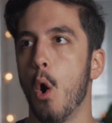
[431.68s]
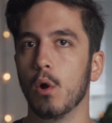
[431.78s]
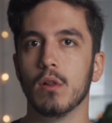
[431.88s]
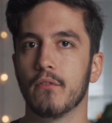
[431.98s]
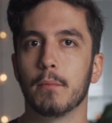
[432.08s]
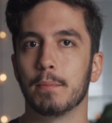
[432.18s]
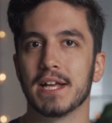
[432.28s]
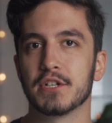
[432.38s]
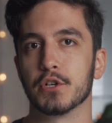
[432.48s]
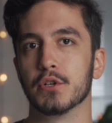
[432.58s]
all of the
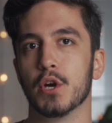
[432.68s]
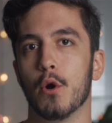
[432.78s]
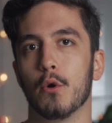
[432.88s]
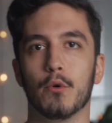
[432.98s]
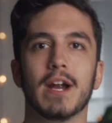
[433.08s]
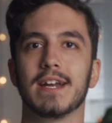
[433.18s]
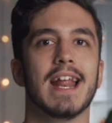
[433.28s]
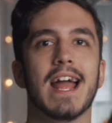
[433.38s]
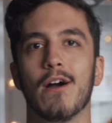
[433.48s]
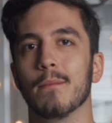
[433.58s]
pleasure right now.